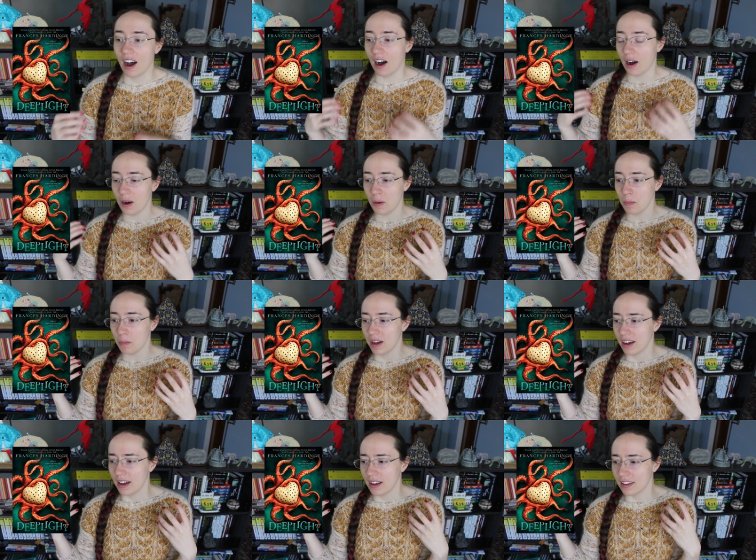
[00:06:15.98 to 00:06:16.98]
um,
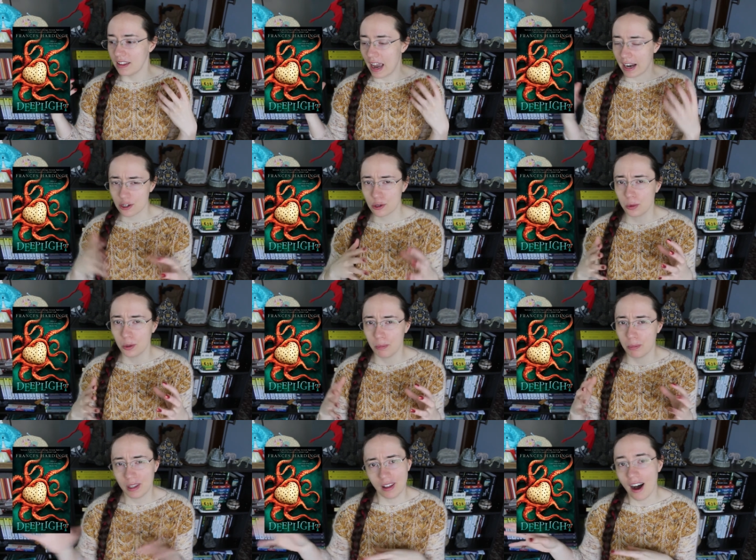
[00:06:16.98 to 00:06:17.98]
the actual
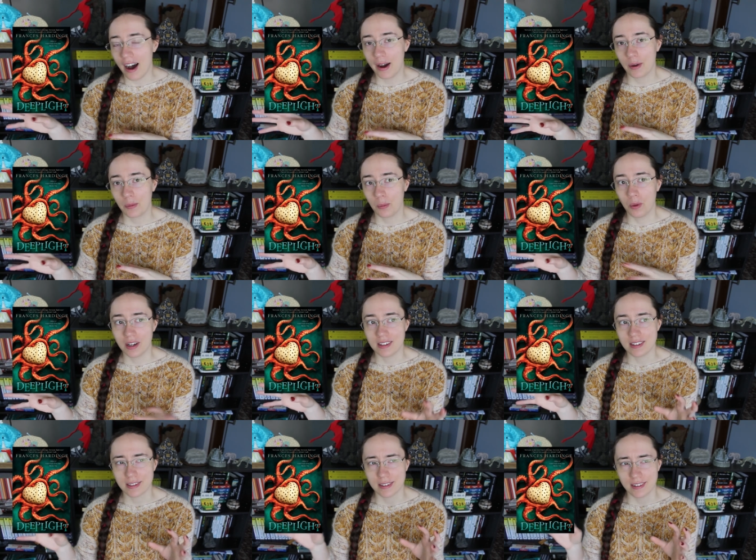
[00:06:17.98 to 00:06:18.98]
plot
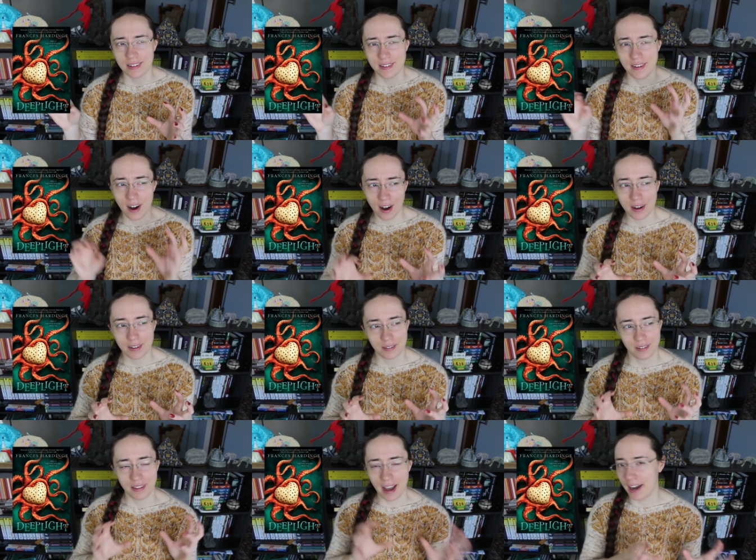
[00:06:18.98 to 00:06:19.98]
was not
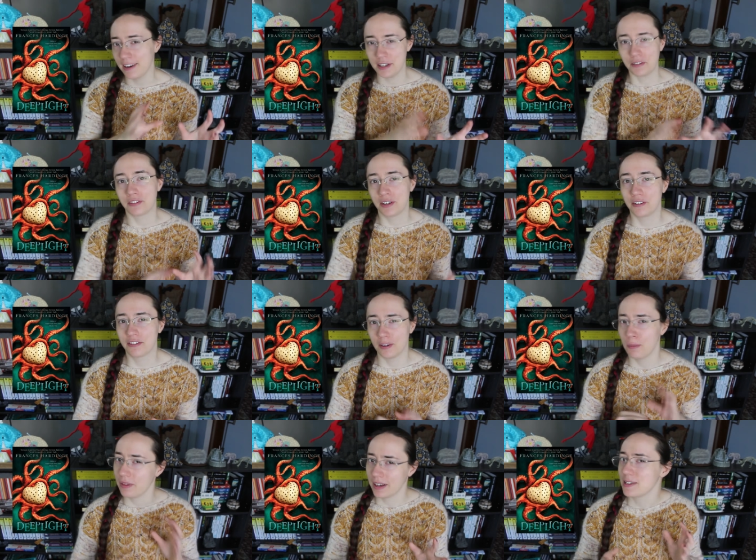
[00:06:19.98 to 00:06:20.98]
that different
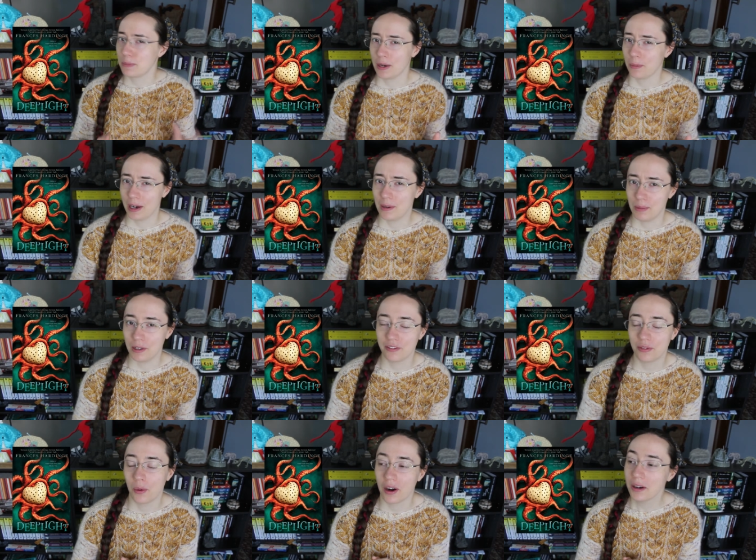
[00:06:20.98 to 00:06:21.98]
from things we'd read
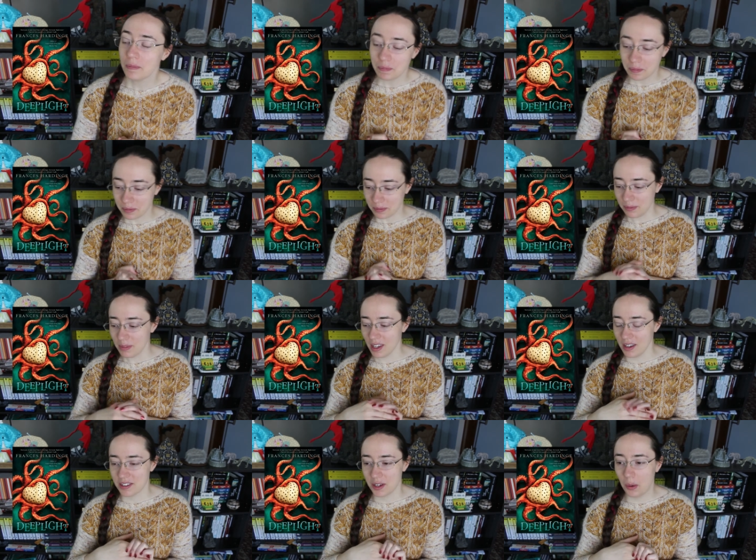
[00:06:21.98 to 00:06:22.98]
before.
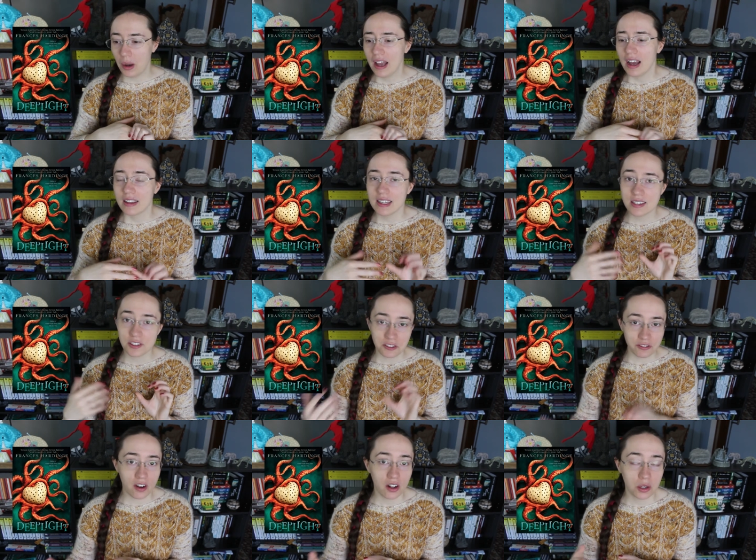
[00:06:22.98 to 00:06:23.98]
So this
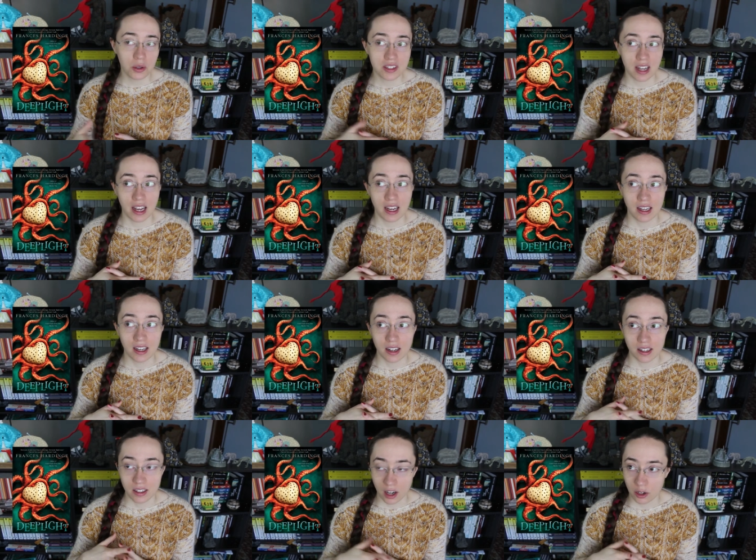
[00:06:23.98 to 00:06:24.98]
follows a
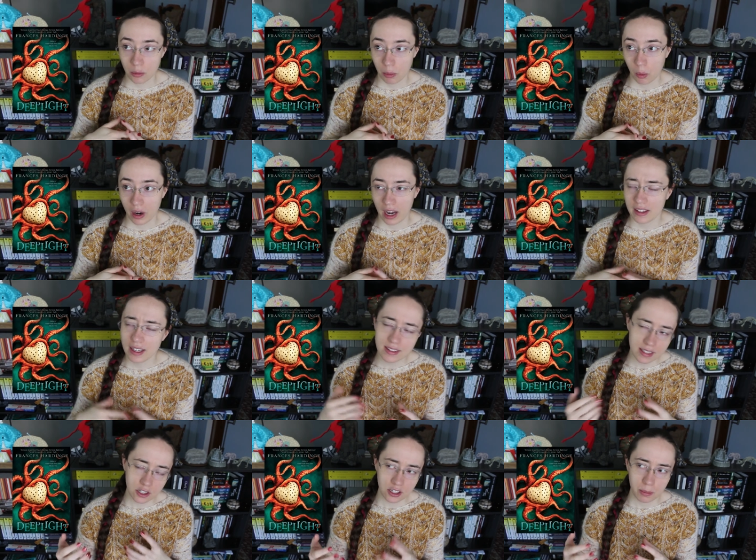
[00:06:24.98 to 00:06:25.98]
young boy, I think
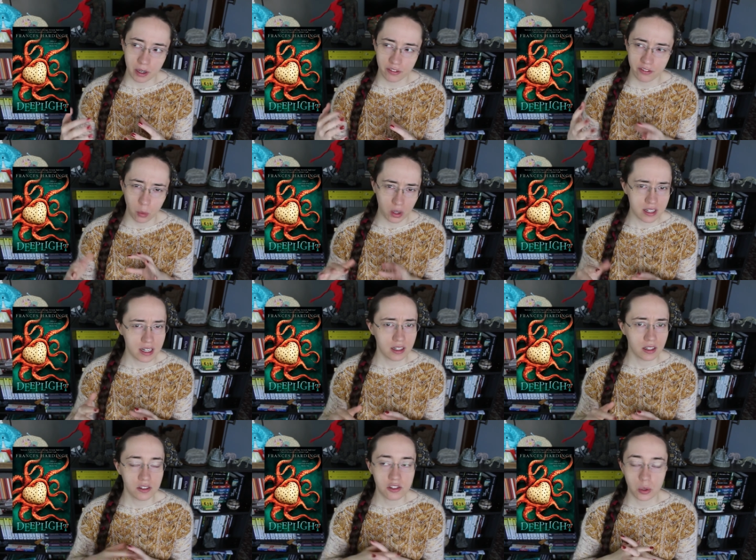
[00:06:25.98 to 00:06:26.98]
he's actually about
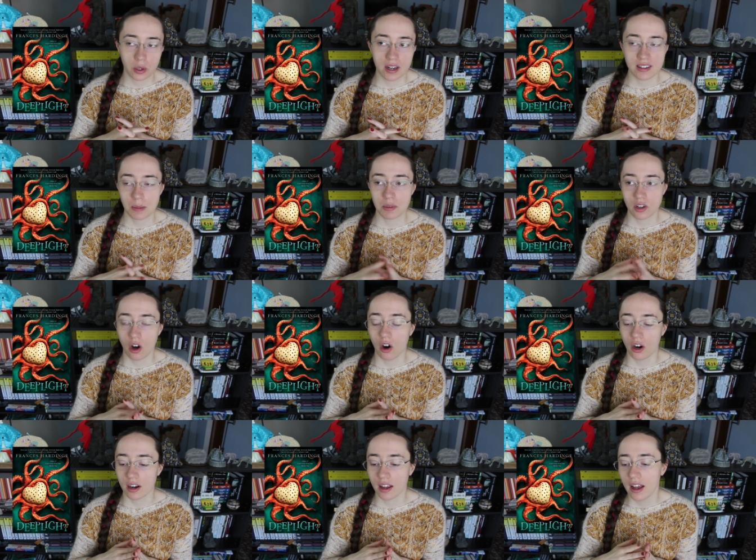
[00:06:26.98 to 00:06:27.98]
14 in the story, his name is
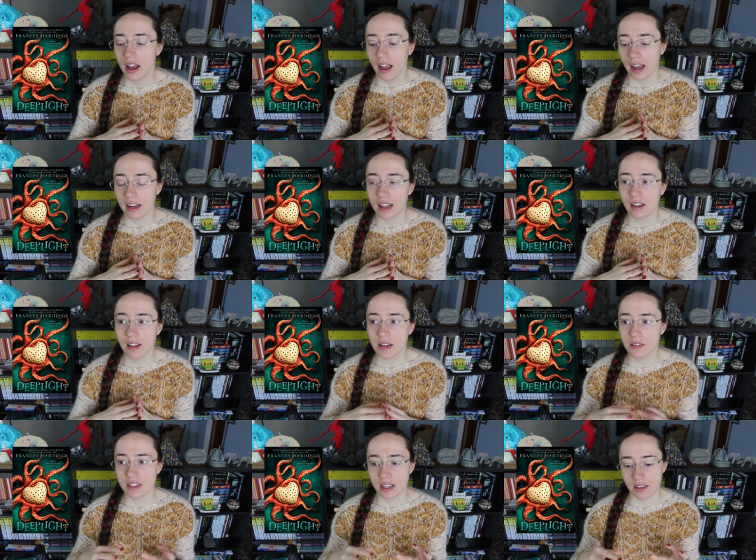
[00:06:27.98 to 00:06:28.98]
Hark, and he
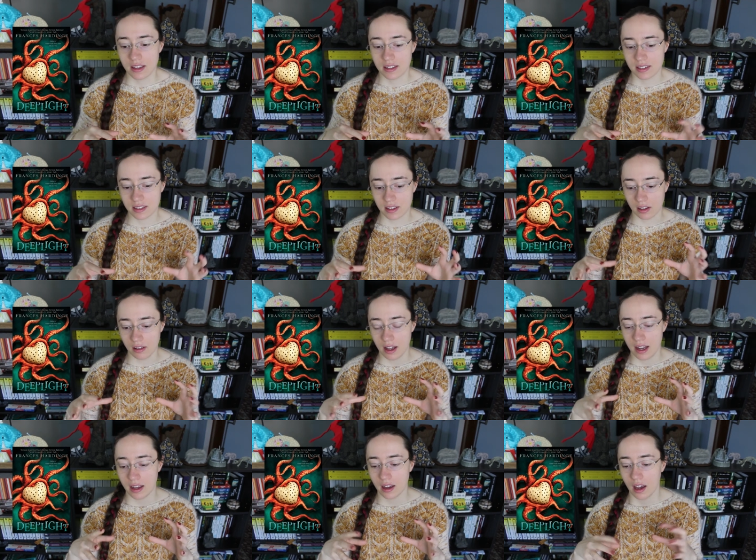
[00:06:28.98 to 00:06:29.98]
lives in this
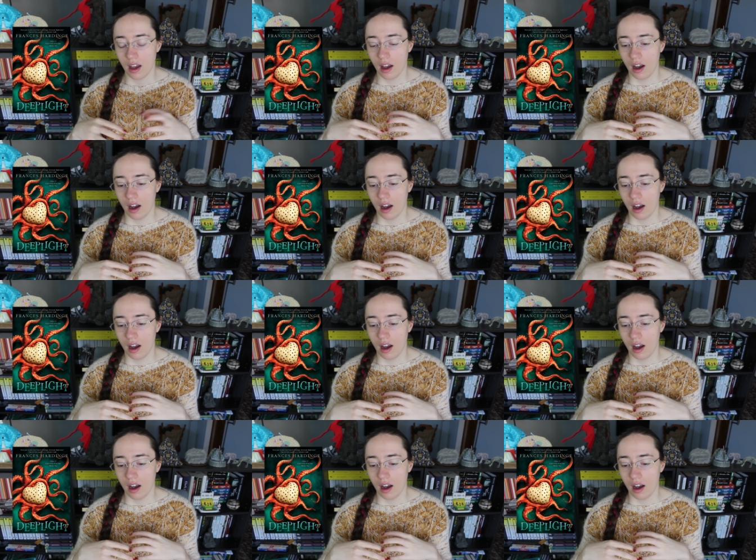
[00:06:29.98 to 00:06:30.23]
like